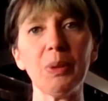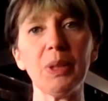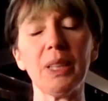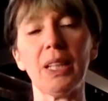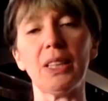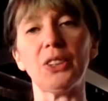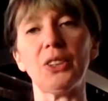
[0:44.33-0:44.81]

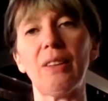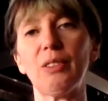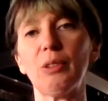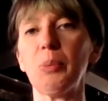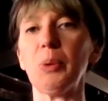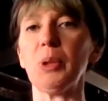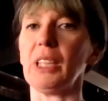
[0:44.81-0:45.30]
because you have to
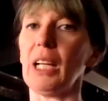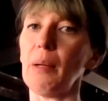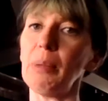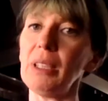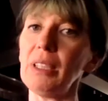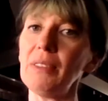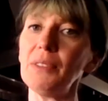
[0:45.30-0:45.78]
put a
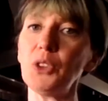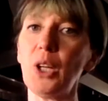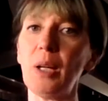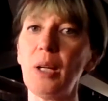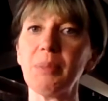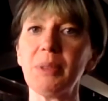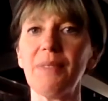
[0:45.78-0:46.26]
couple of
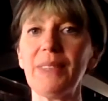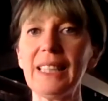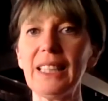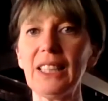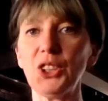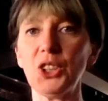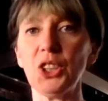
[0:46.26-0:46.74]
drops of
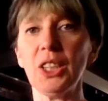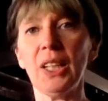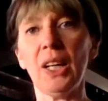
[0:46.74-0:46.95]
each